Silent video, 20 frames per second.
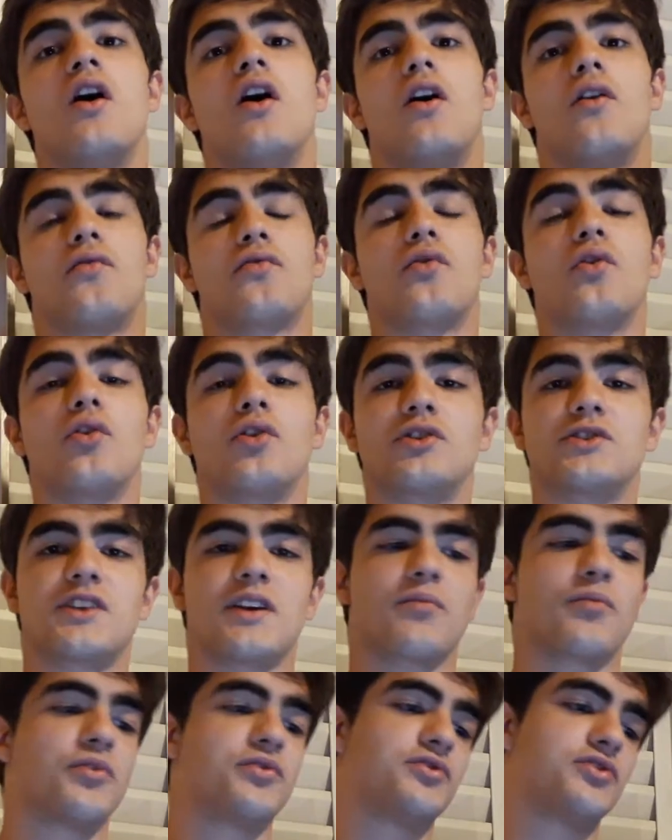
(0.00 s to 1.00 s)
Of course,
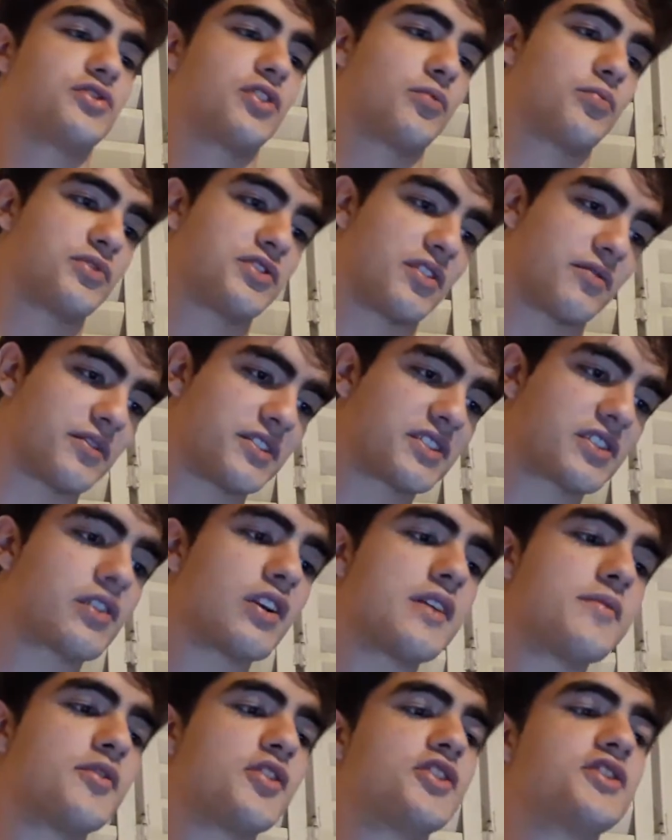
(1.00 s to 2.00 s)
I'm going to start with some
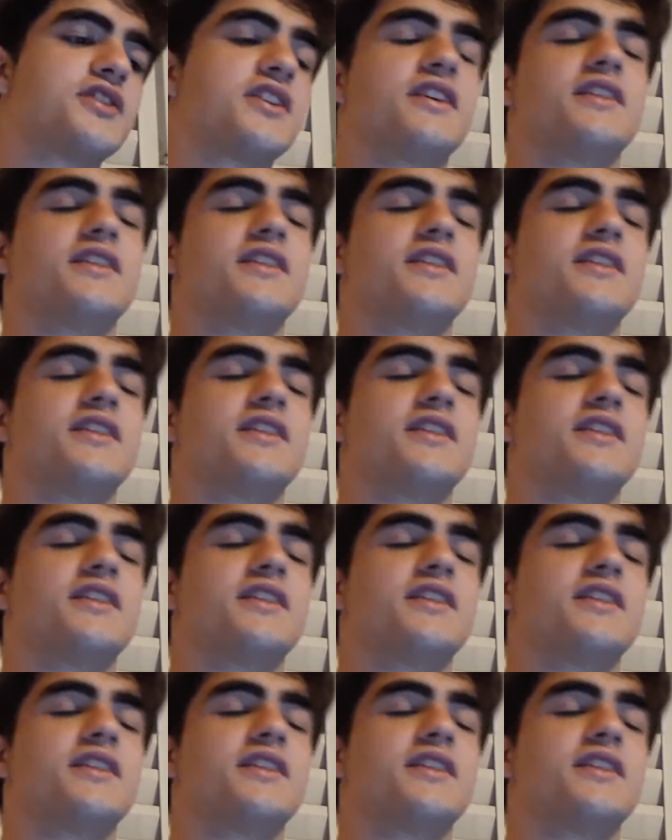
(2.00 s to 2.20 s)
disclaimers,